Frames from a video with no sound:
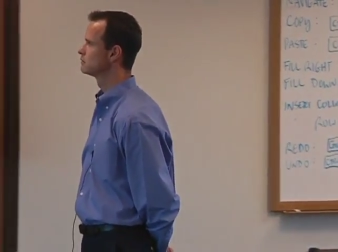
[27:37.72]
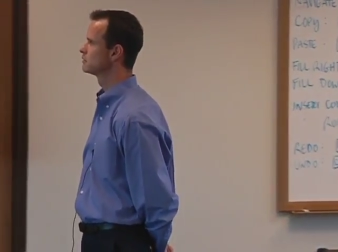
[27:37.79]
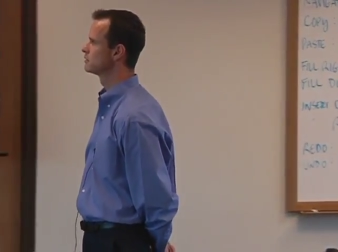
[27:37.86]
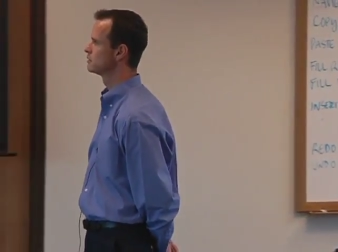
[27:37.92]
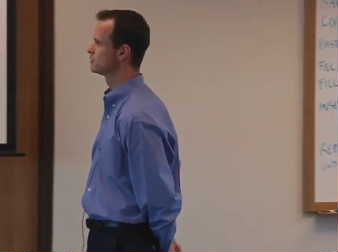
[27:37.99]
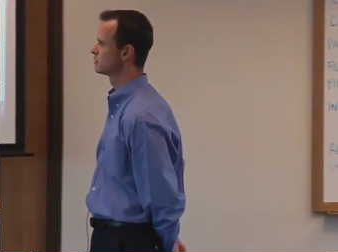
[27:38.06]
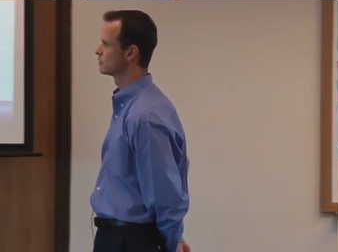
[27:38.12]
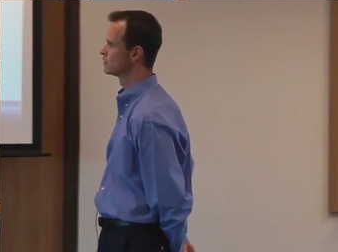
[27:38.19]

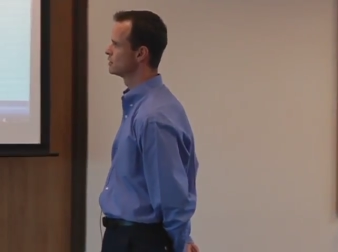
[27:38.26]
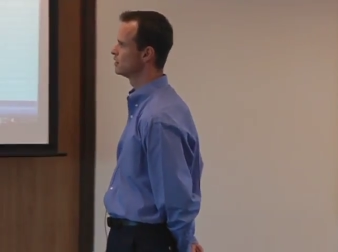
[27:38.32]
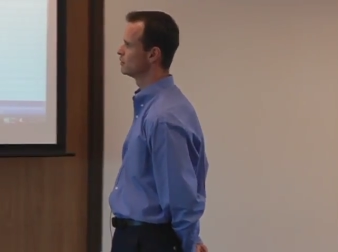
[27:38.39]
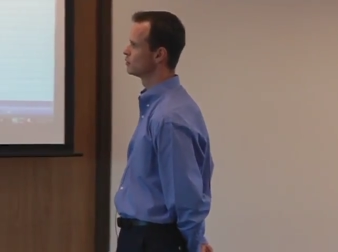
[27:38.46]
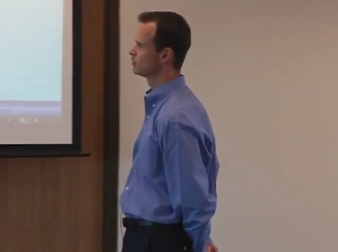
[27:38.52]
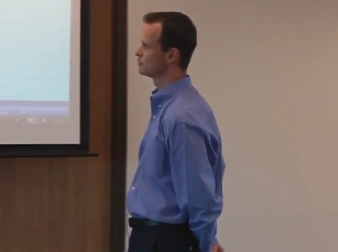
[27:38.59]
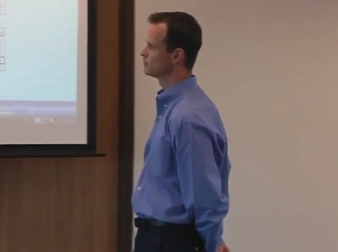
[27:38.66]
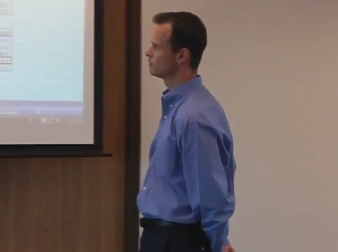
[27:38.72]
Because
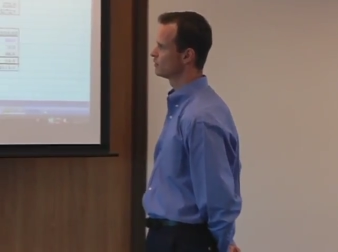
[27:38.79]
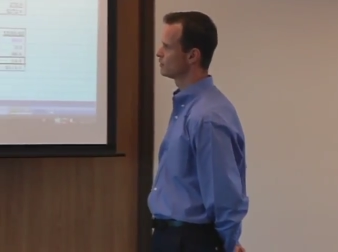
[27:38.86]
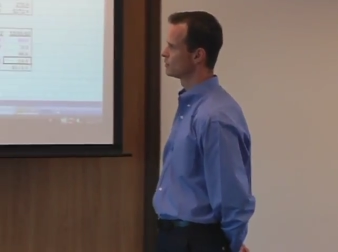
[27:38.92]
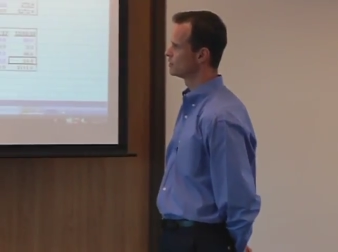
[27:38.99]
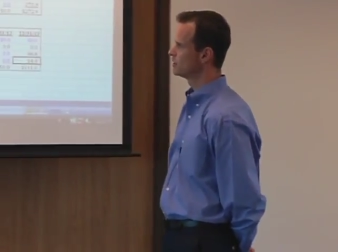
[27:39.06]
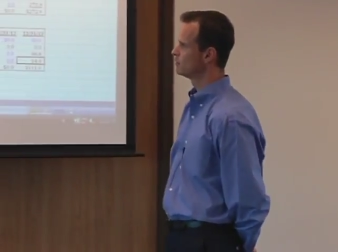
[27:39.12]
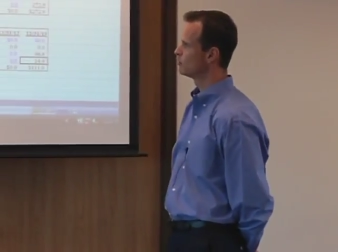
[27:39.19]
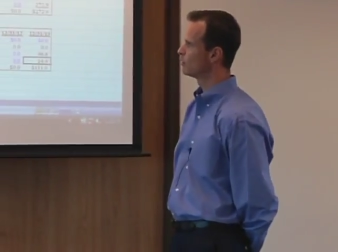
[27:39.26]

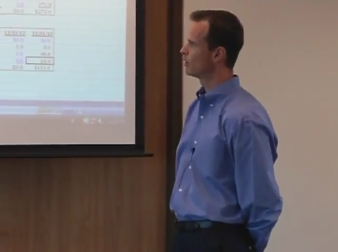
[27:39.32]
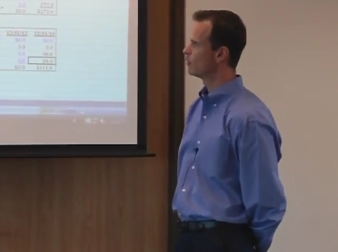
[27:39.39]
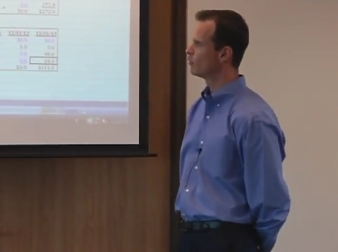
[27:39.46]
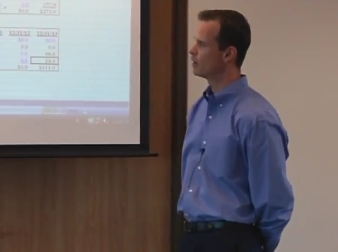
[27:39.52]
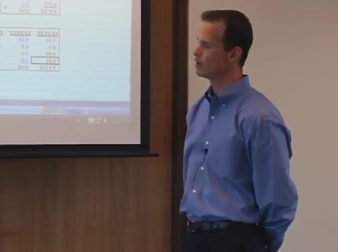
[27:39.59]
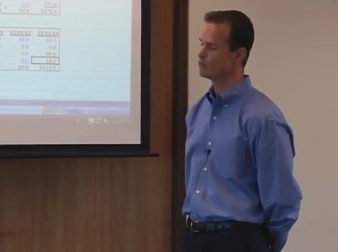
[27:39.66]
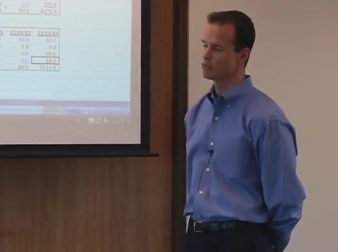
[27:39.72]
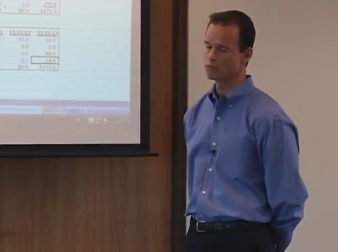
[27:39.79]
13.1
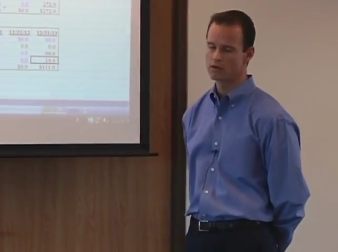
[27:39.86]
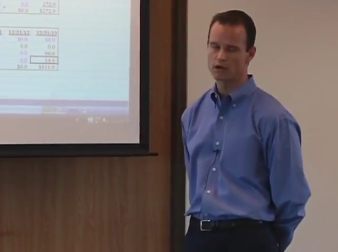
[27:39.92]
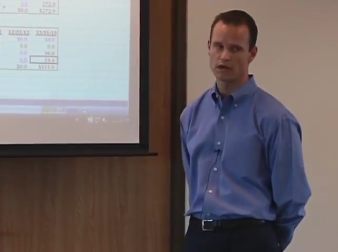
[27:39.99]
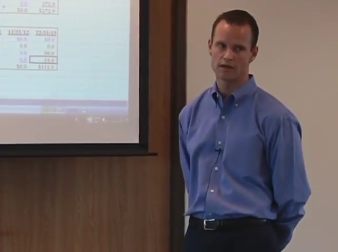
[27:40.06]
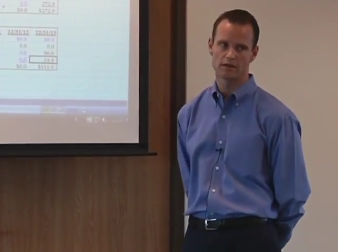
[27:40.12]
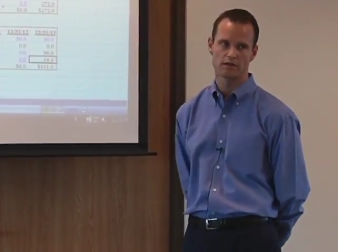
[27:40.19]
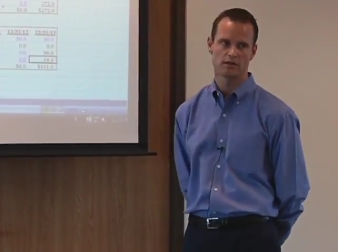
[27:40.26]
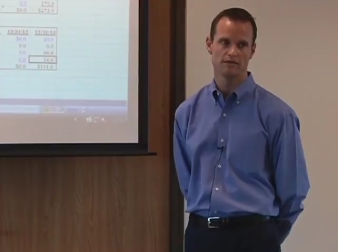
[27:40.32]
won't
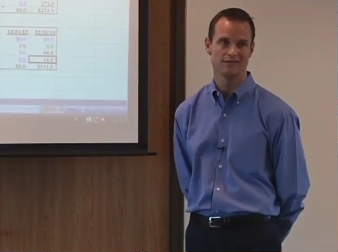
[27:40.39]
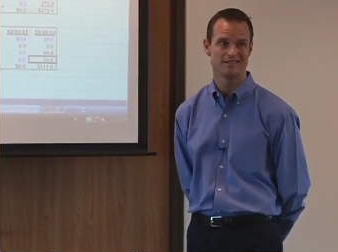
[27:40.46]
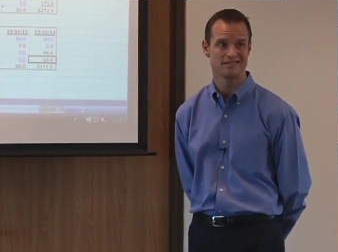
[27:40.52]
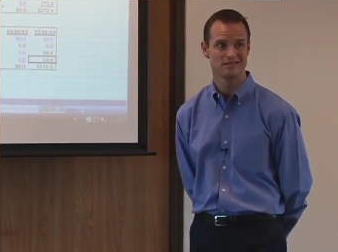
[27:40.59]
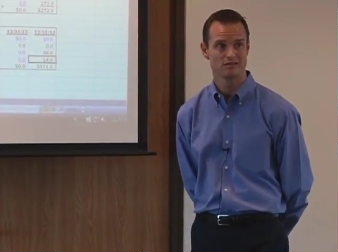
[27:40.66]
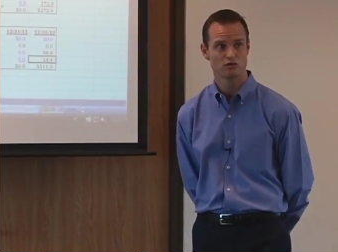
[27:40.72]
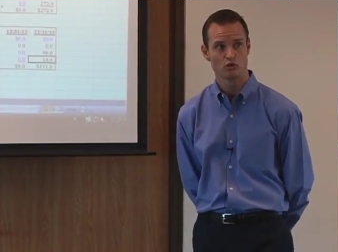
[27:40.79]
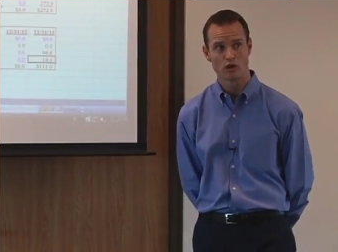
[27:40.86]
cut it. If it's
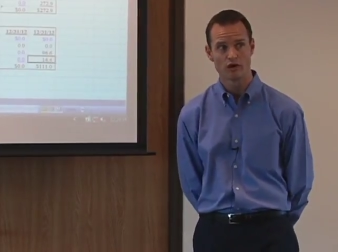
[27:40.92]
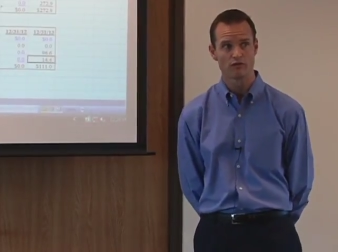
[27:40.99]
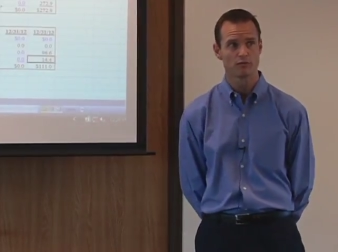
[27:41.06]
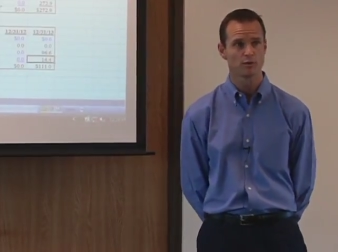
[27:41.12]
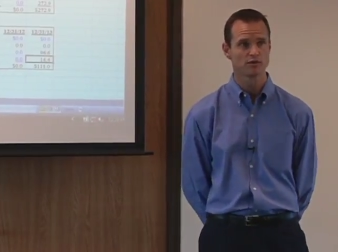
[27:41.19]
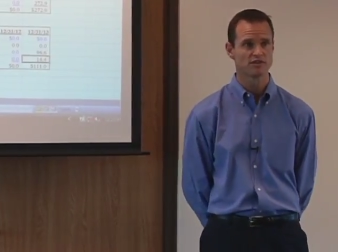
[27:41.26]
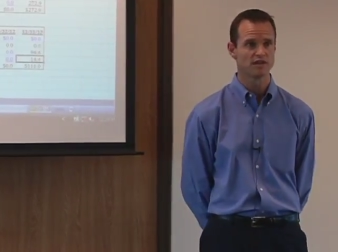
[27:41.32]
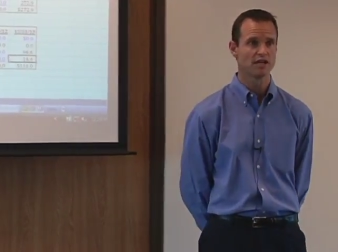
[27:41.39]

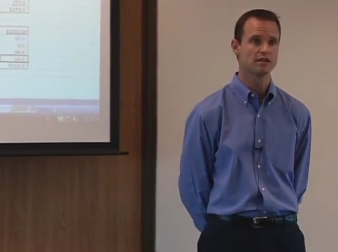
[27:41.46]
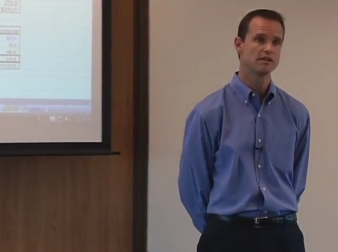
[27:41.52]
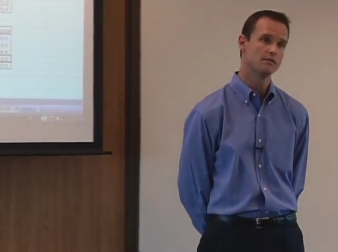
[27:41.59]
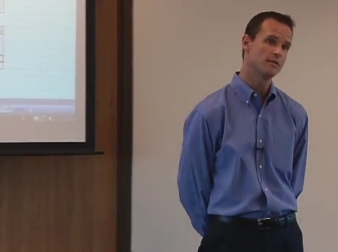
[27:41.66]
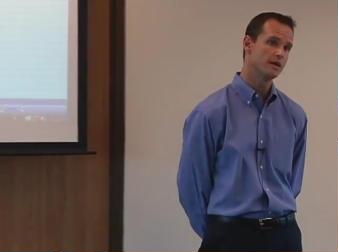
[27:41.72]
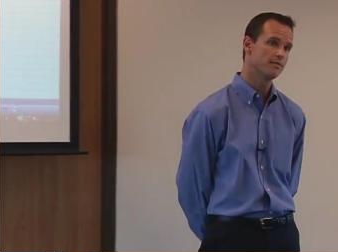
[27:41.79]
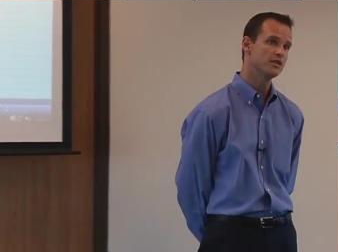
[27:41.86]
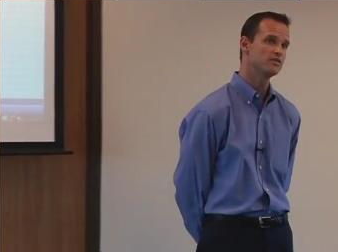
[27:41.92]
12%, then
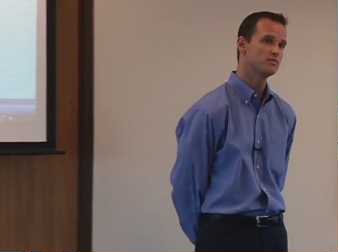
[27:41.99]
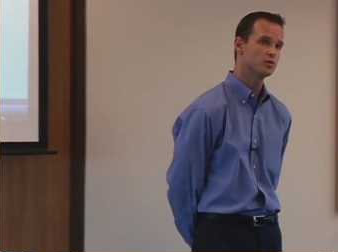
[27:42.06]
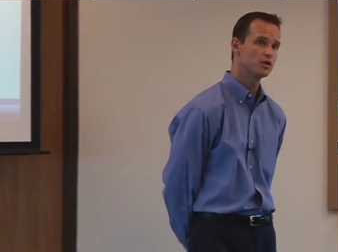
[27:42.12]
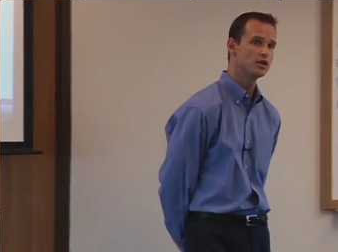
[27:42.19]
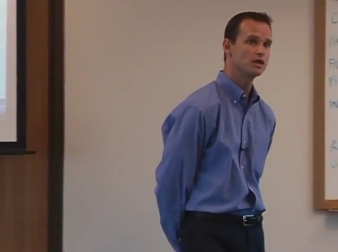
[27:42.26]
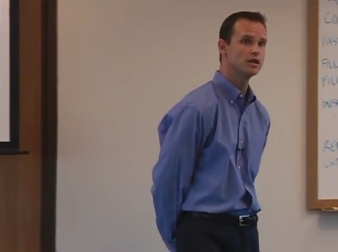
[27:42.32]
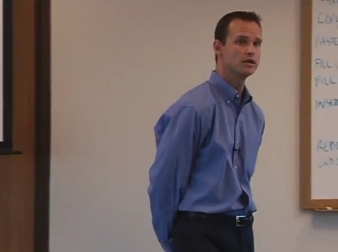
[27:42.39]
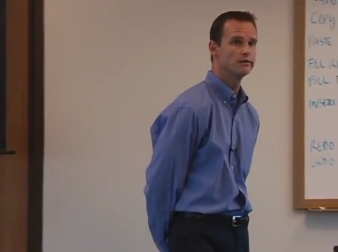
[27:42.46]
maybe it's
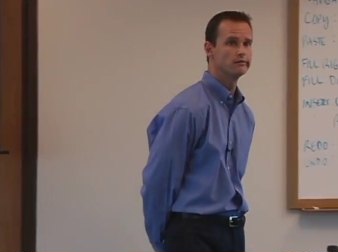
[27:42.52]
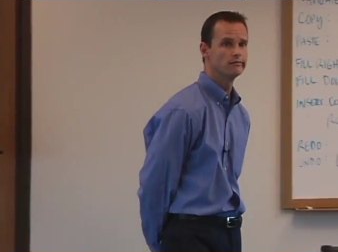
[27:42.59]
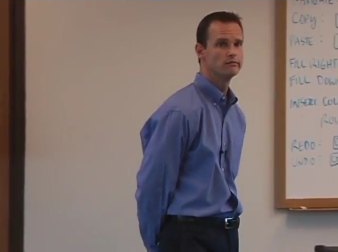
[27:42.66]
pretty good.